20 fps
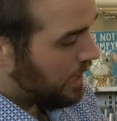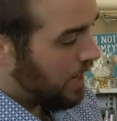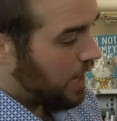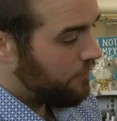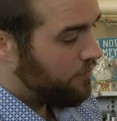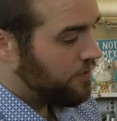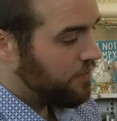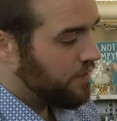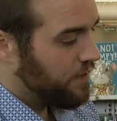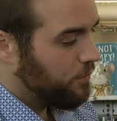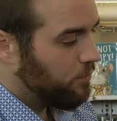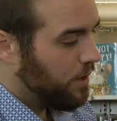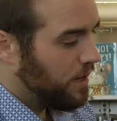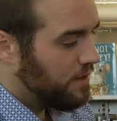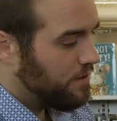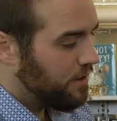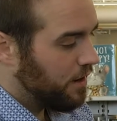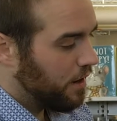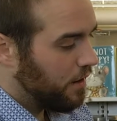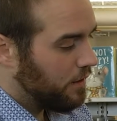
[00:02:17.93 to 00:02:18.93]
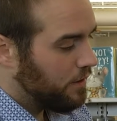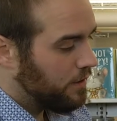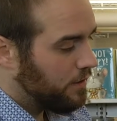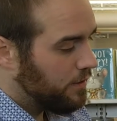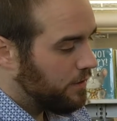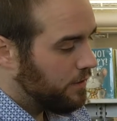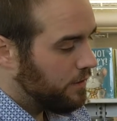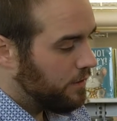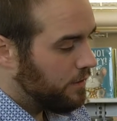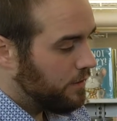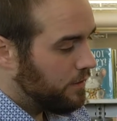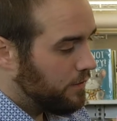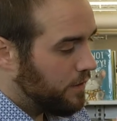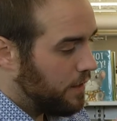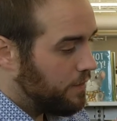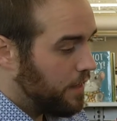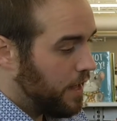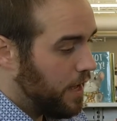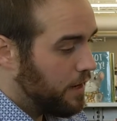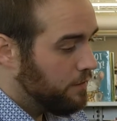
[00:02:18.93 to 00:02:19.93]
Everything went dark.
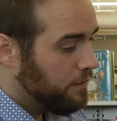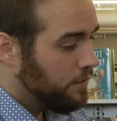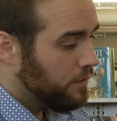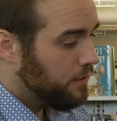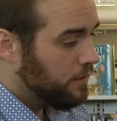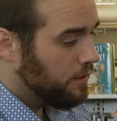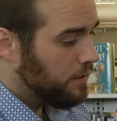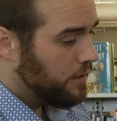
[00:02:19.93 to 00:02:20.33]
And then,